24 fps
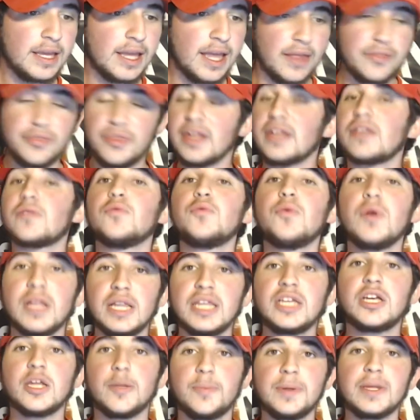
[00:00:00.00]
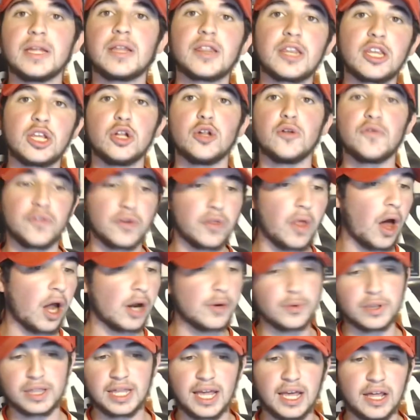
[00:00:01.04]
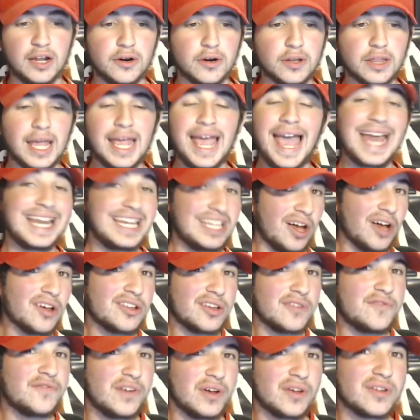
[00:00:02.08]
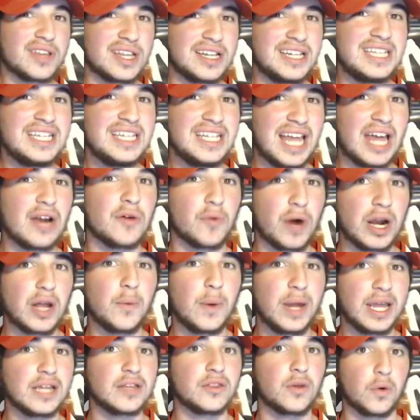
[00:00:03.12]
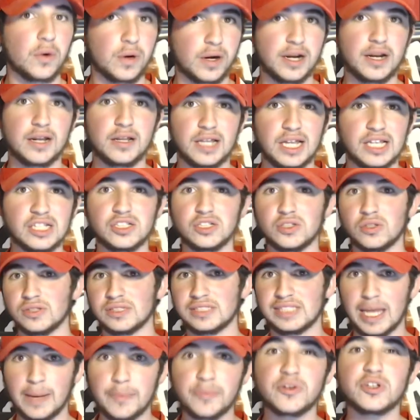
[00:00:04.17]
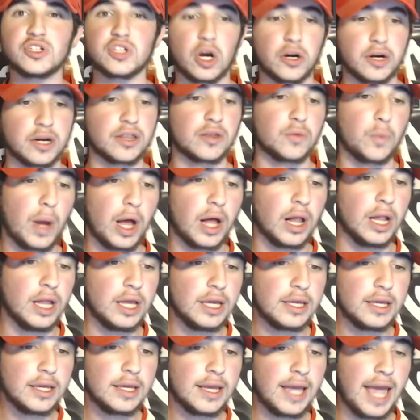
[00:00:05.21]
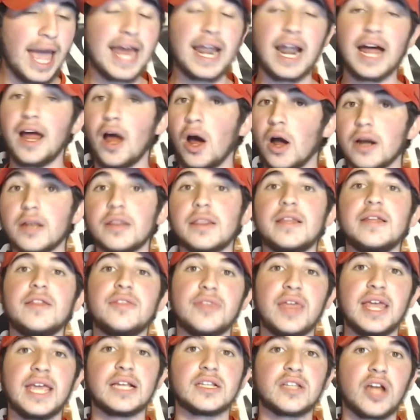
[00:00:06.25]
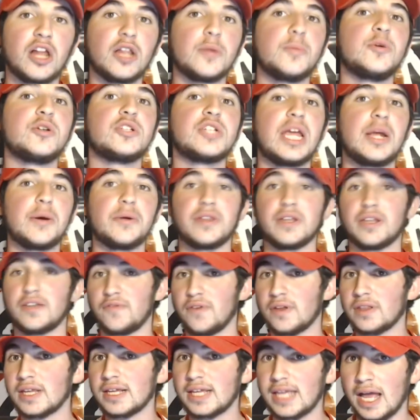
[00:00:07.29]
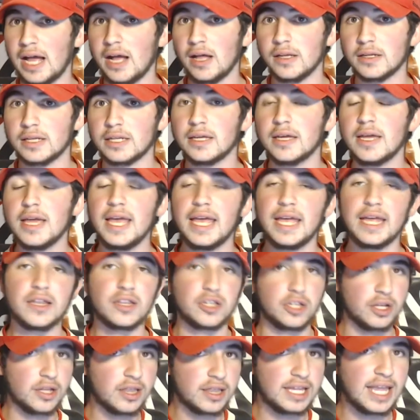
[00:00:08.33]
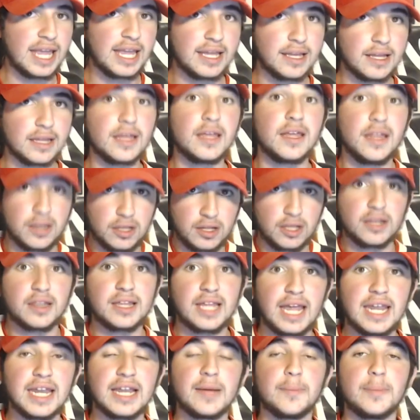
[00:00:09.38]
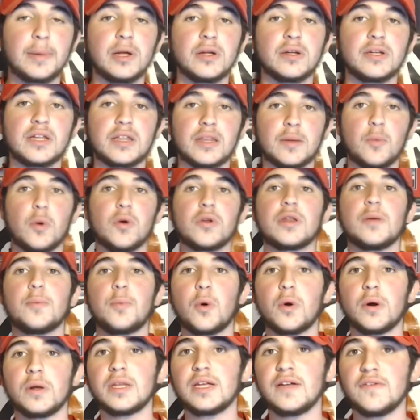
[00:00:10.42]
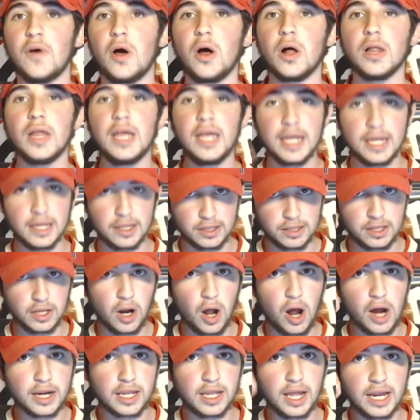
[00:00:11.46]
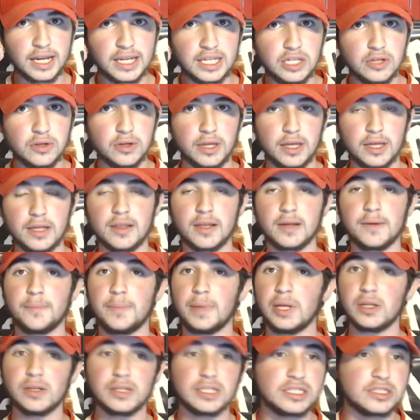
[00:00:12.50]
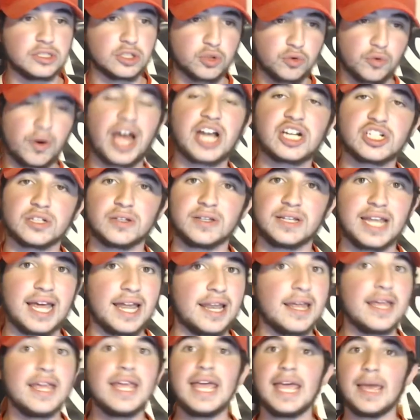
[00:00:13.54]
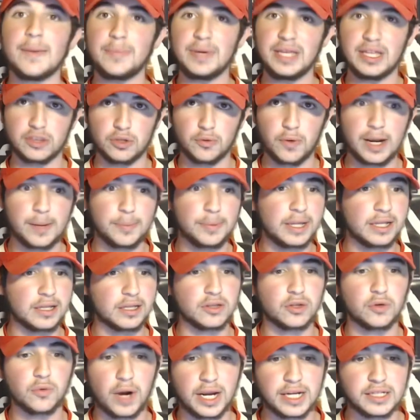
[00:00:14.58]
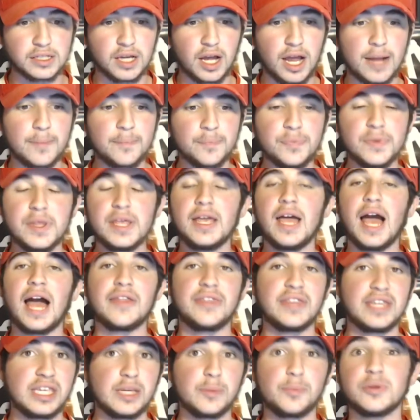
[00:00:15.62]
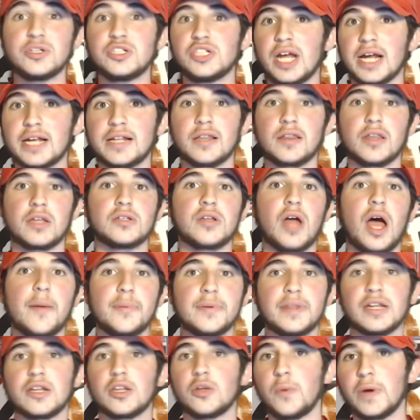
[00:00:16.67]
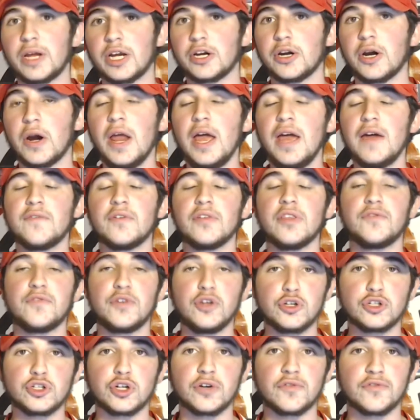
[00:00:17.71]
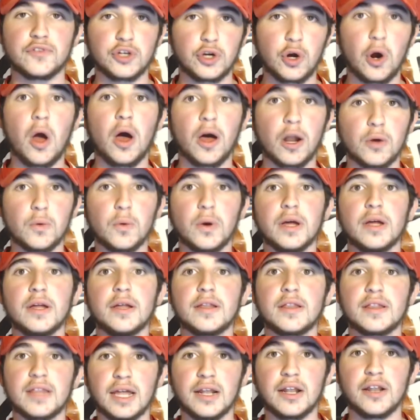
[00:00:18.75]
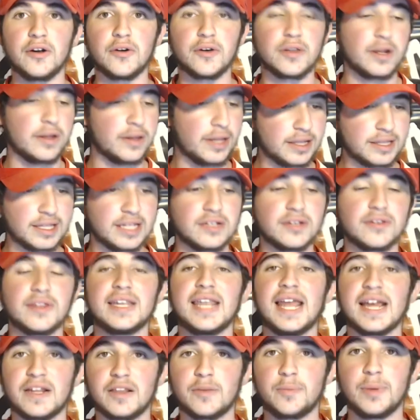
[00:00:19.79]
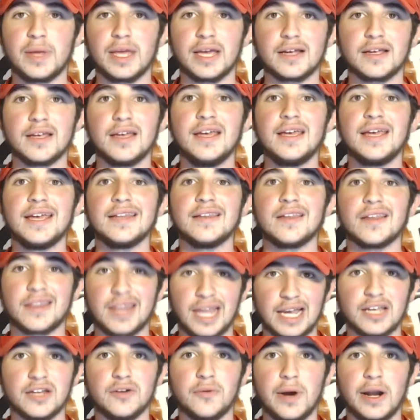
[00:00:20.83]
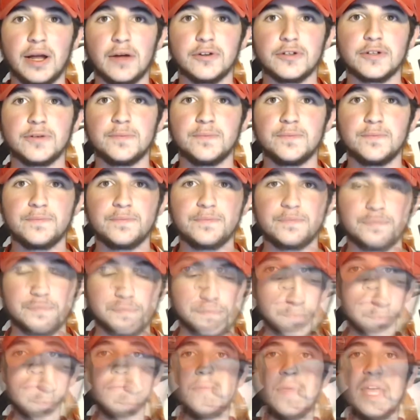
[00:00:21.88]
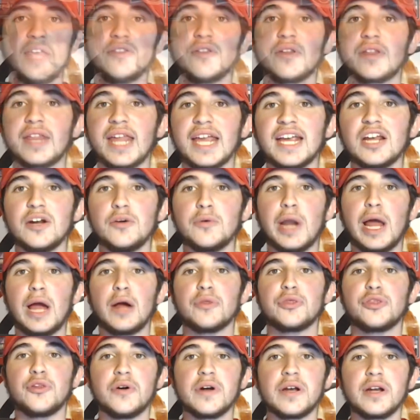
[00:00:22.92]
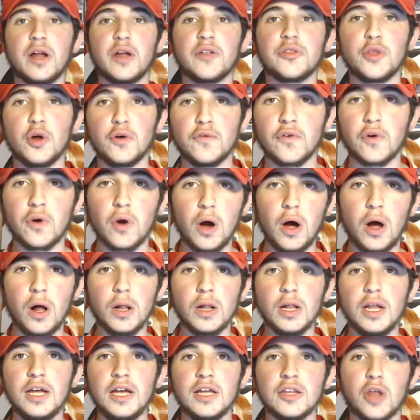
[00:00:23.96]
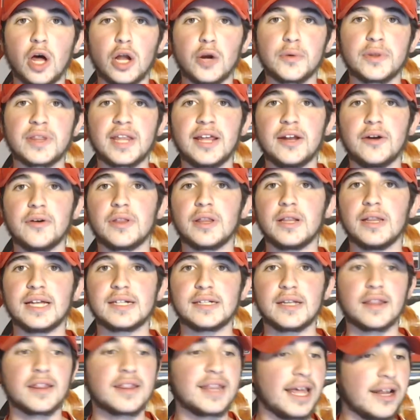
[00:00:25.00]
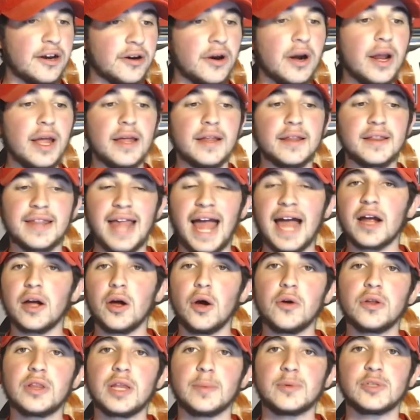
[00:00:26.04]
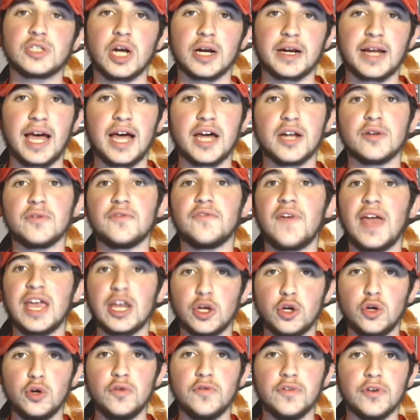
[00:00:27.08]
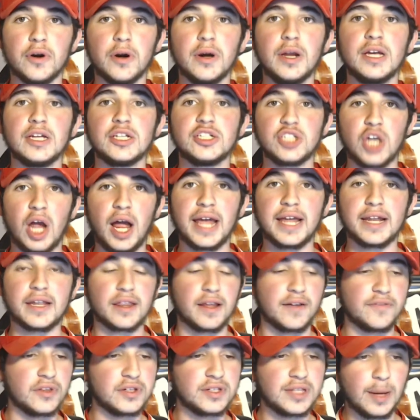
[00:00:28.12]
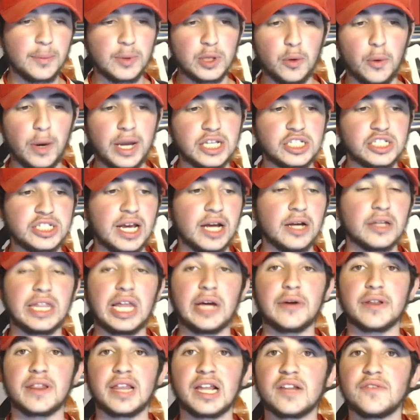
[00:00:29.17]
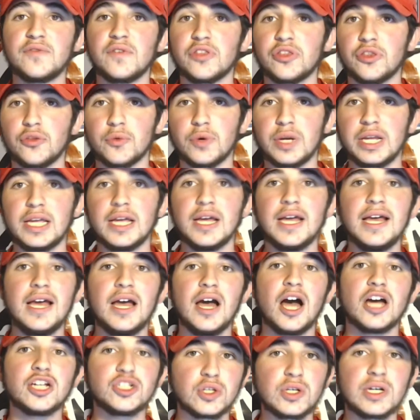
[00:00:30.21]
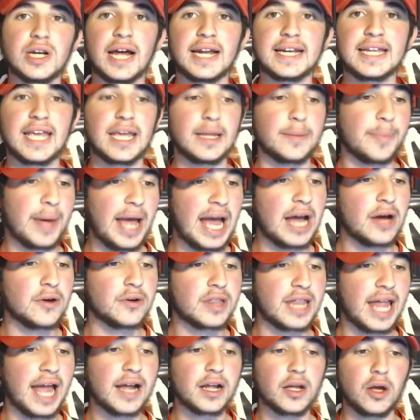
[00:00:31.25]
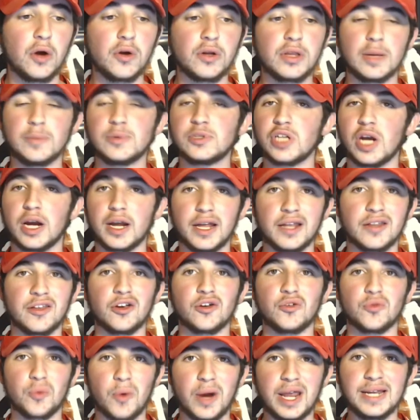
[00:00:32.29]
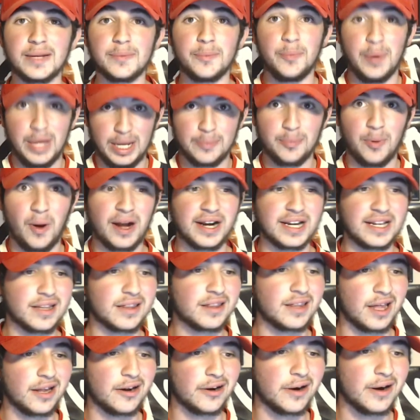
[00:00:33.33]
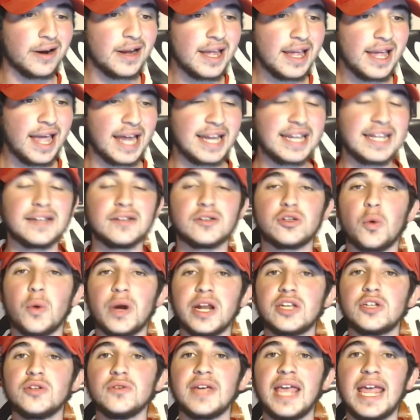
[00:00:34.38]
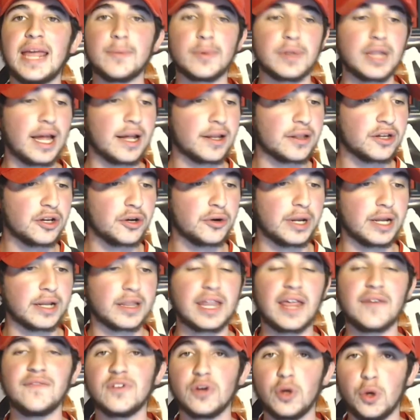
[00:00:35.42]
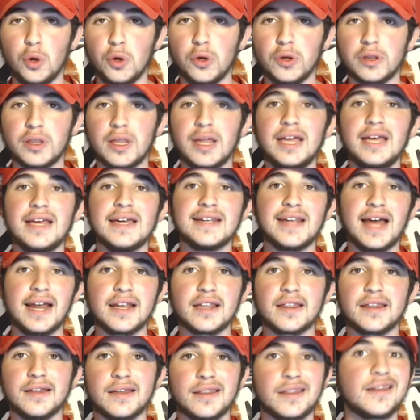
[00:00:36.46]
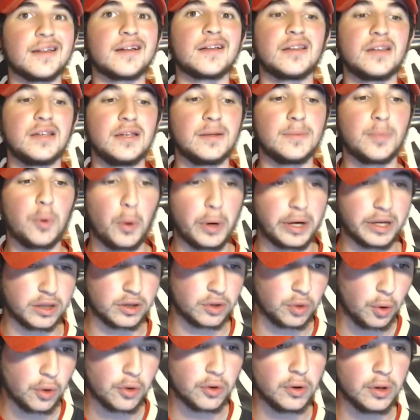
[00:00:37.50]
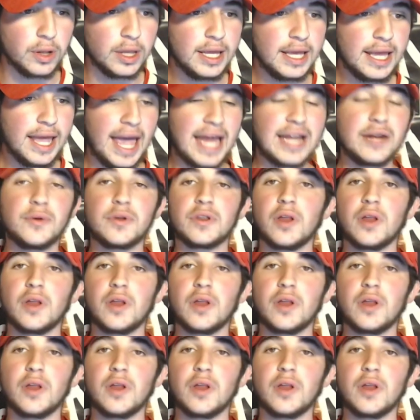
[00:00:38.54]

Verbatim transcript: This really could be a steal for the Ottawa Senators, and he also fills a need at right wing in the organizational depth chart as well. And I honestly think Tyler Boucher, with his physicality, his good state, his good skating abilities, and most importantly of all, his good hockey IQ, his ability to crash the net, be at the right place at the right time, I think he projects as a top six winger for the future for your Ottawa Senators. Now let's get to the next pick in the second round. In the second round, 39th overall, the Ottawa Senators selected center Zach Ostapchuk out of Vancouver Giants of the WHL. Now, at 6'3", 198 pounds, Zach Ostapchuk is a great big-bodied center, and in 22 games last year, he had 7 goals, 9 assists, 16 points total, and he was